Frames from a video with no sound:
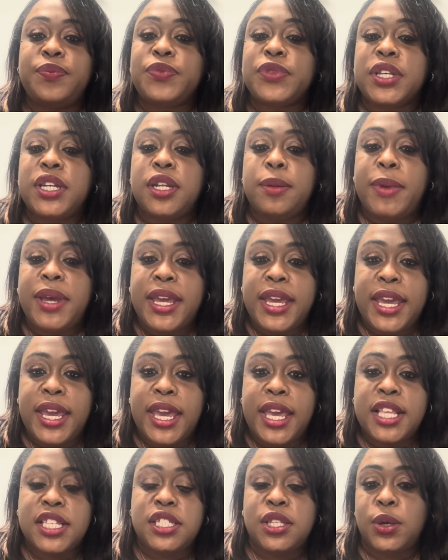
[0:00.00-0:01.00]
good in my
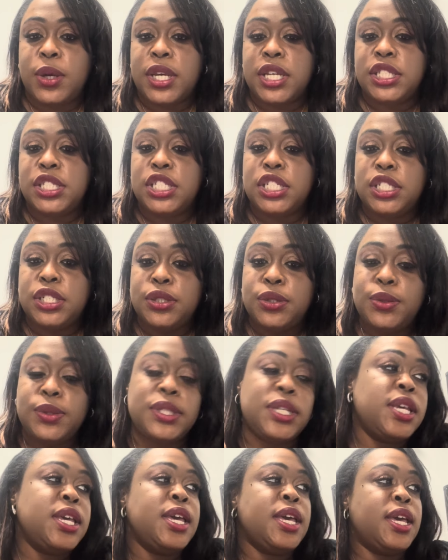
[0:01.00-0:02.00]
hand so it can dilute.
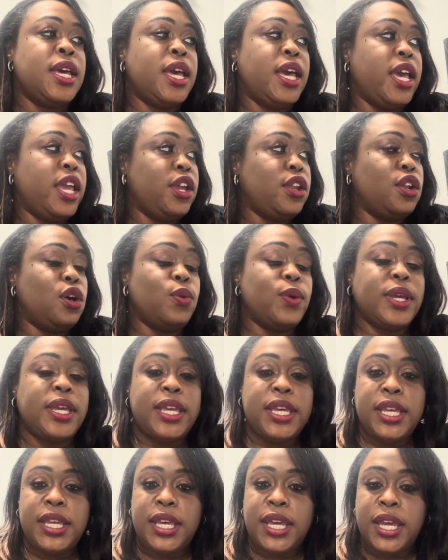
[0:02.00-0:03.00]
And when
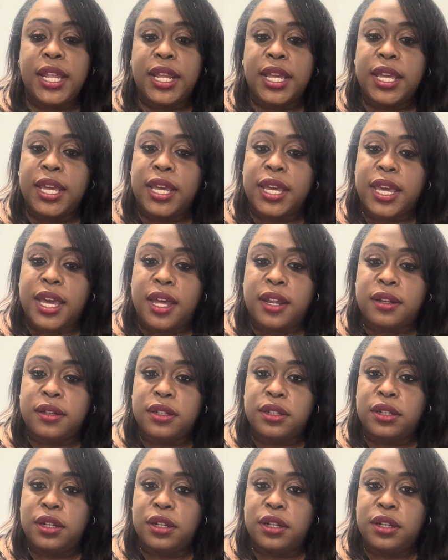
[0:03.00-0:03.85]
he hit it, it kind of